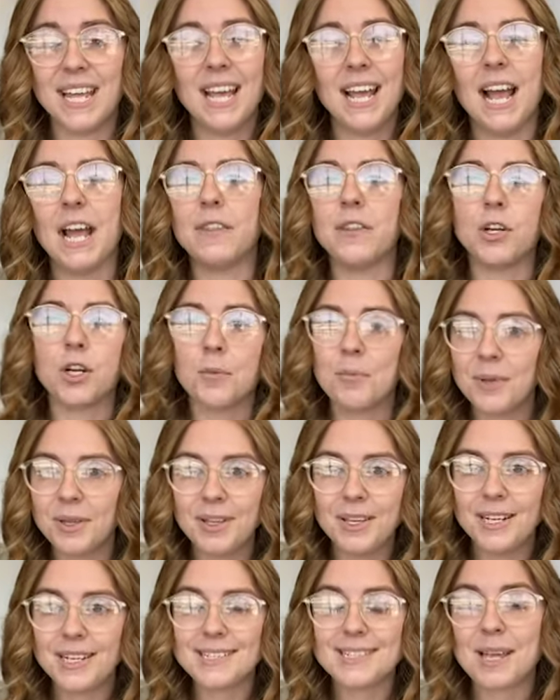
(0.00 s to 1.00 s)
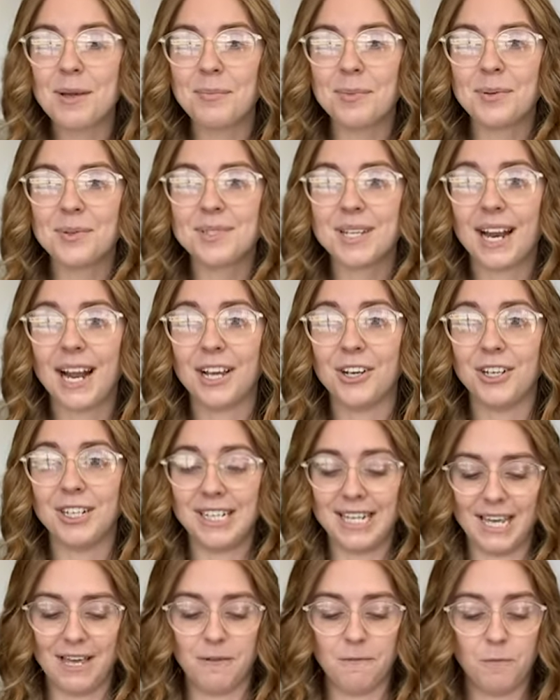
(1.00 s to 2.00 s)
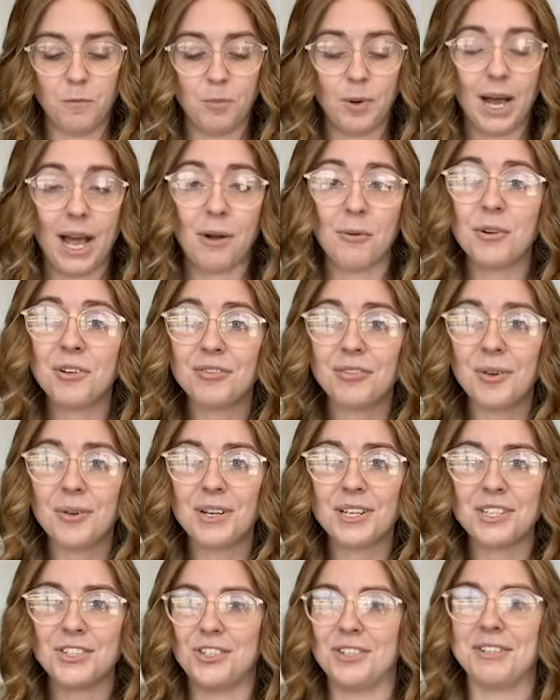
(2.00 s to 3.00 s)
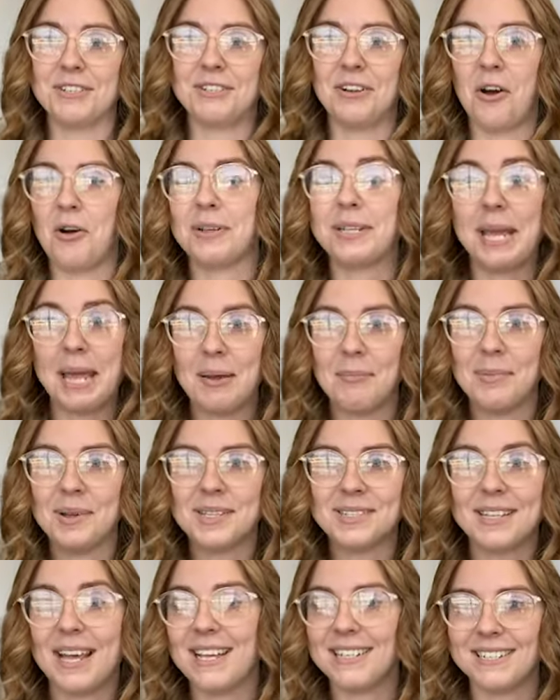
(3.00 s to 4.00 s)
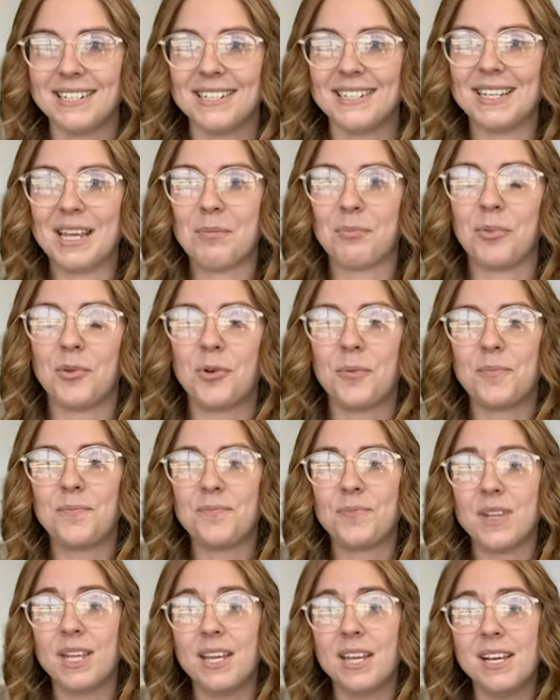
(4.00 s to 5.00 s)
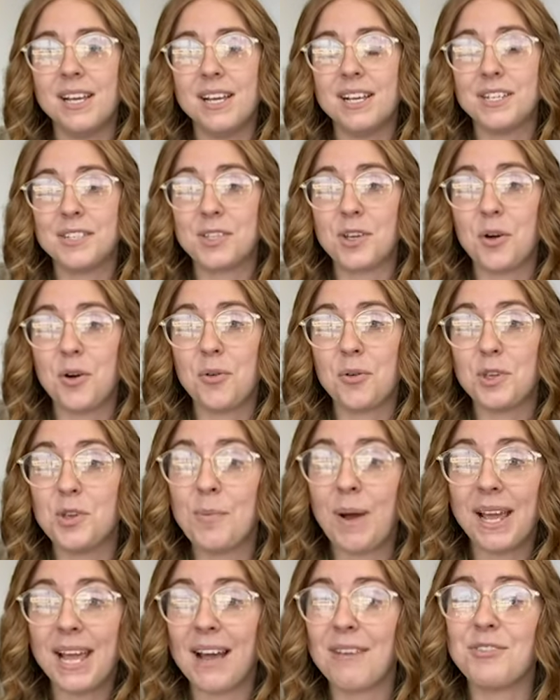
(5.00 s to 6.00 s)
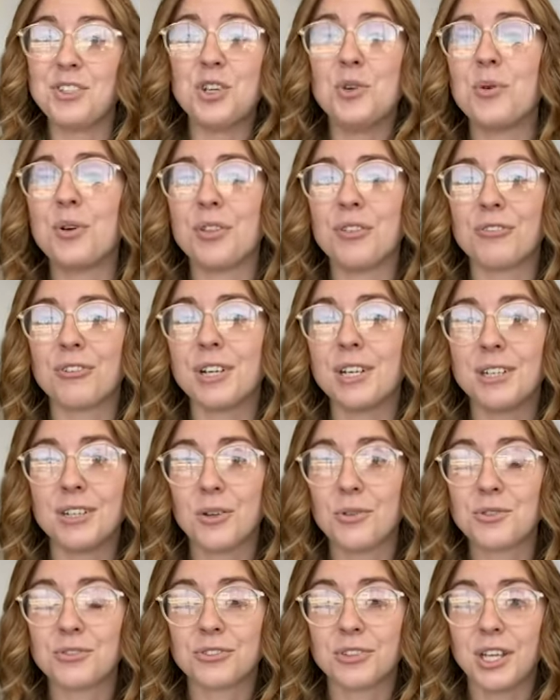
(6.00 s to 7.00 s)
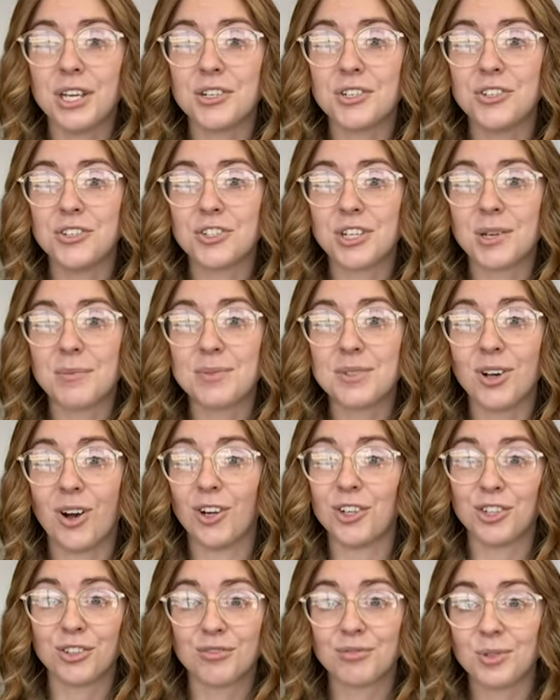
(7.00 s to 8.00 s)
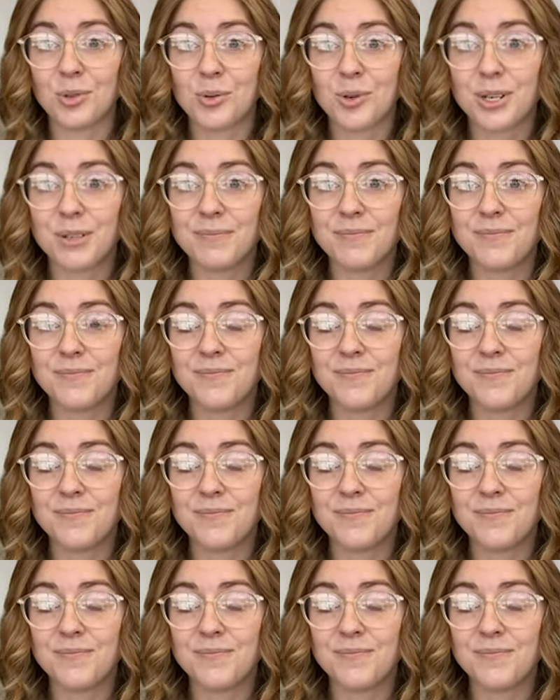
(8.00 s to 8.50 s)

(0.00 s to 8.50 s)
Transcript: And there are a million examples that I could give, but I want to focus just on campus as an example. So you might have two or three close relationships on your floor.